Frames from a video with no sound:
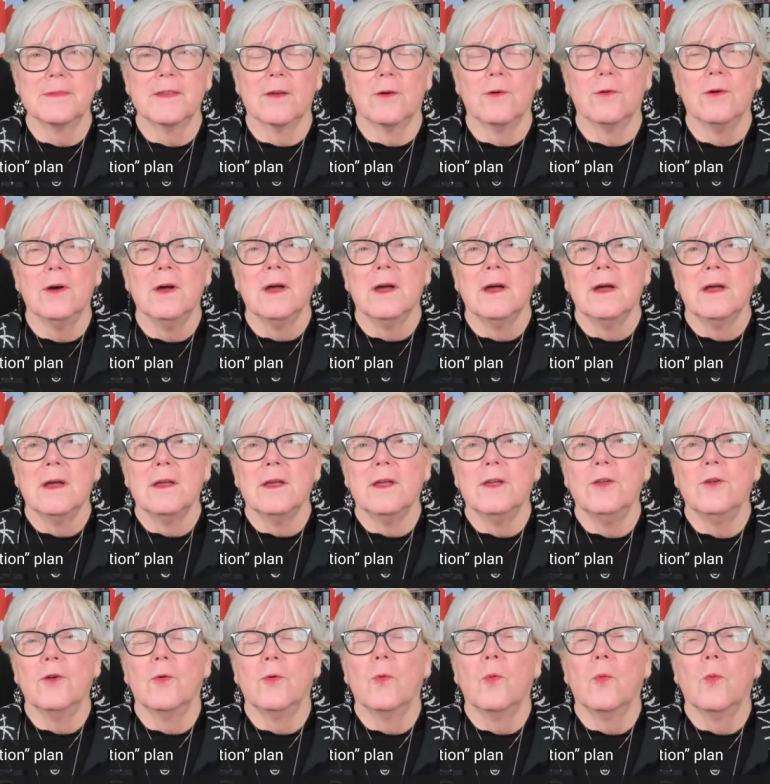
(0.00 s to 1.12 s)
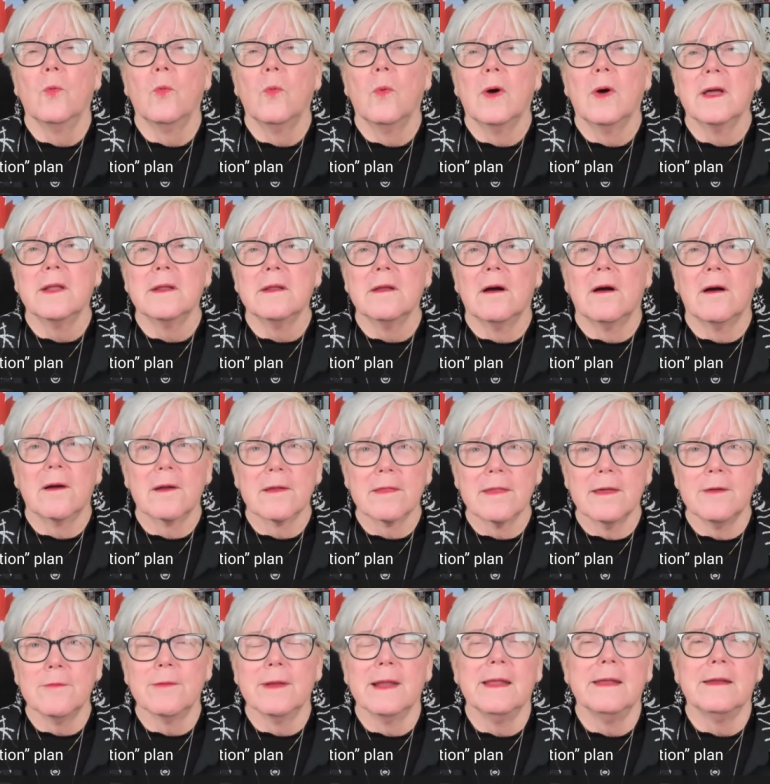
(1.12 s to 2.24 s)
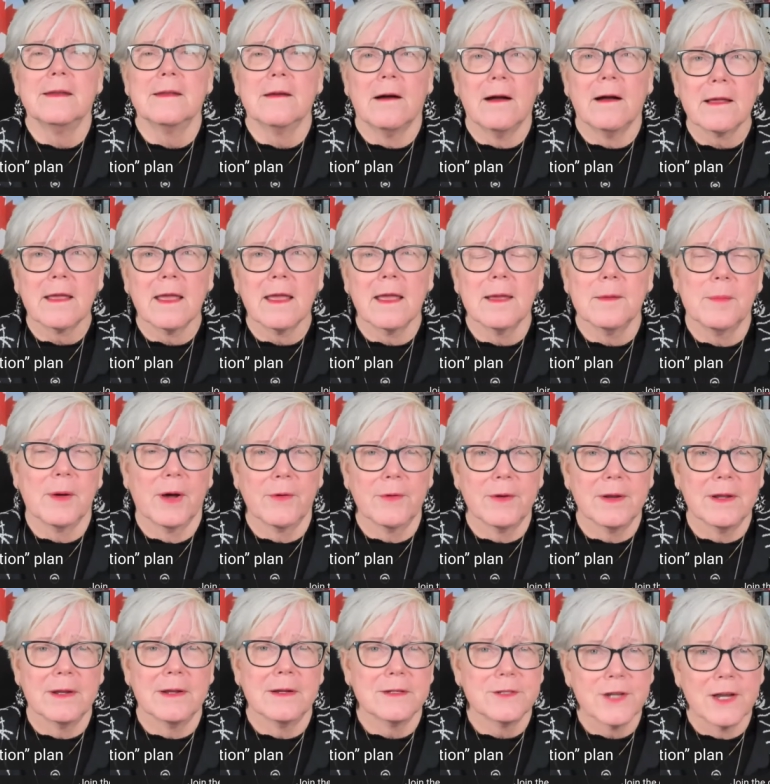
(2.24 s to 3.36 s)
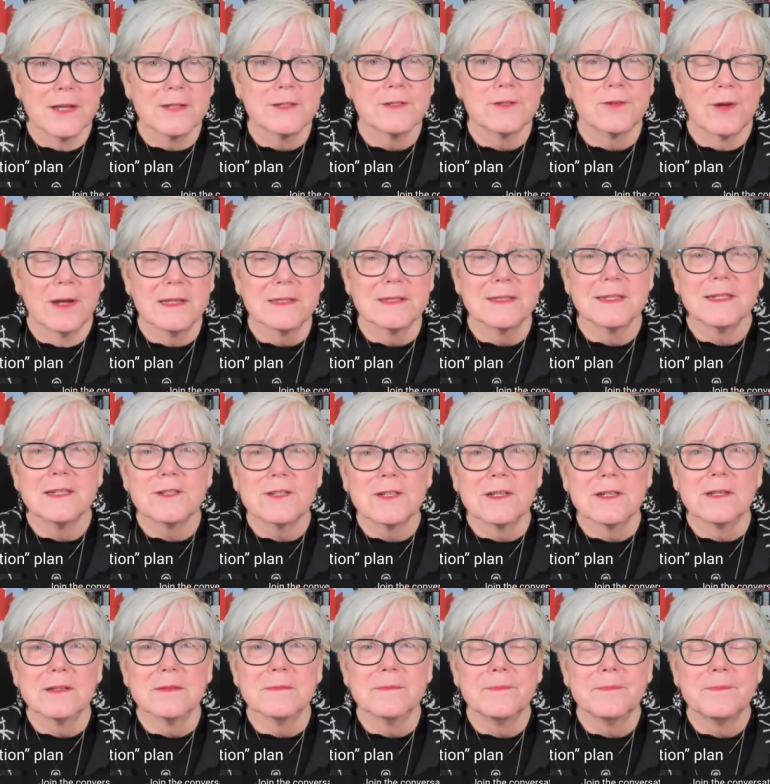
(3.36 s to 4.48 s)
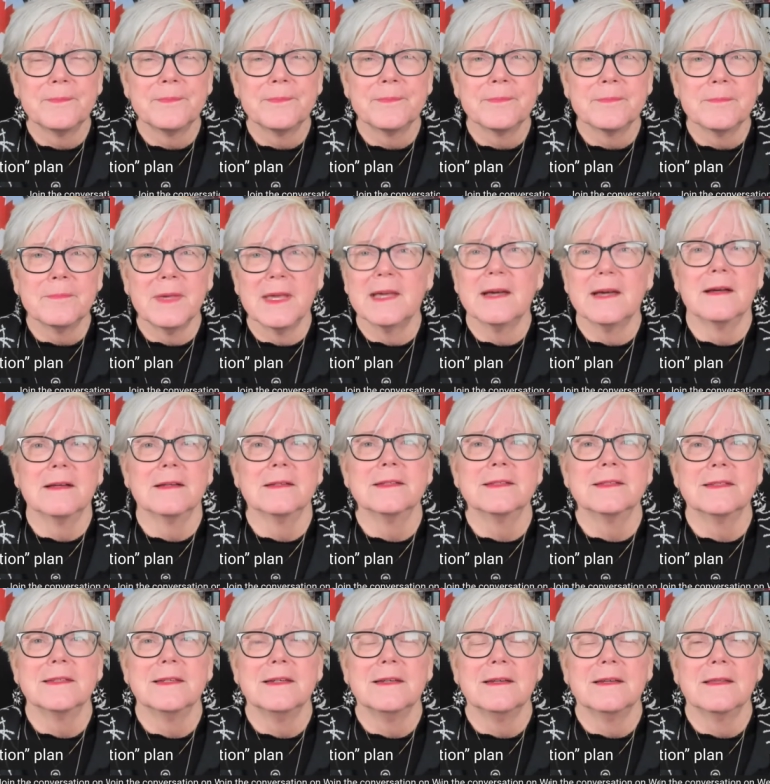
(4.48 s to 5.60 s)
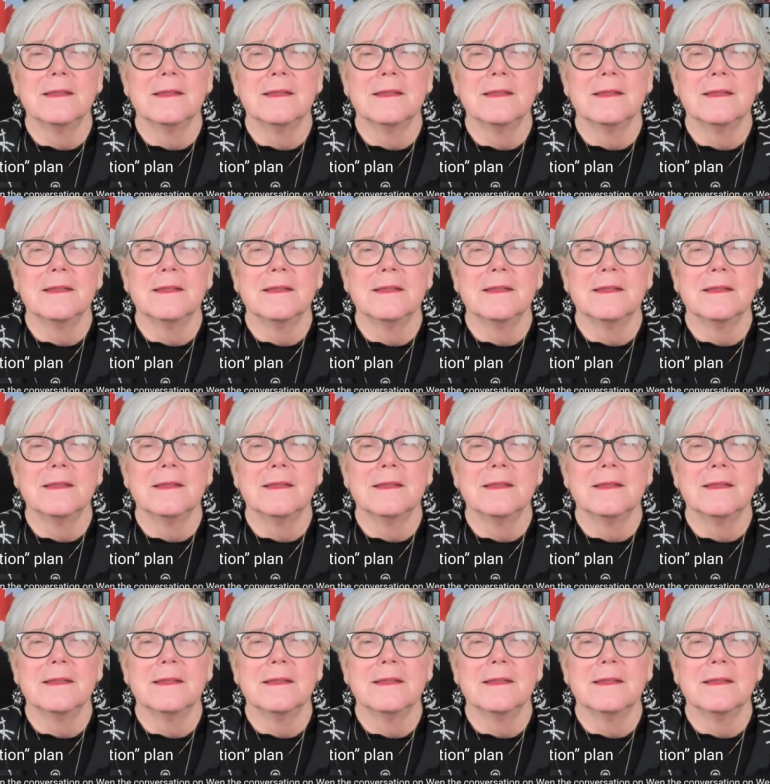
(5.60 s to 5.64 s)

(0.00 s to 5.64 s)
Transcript: So, you know, what are they really talking about in a just transition? because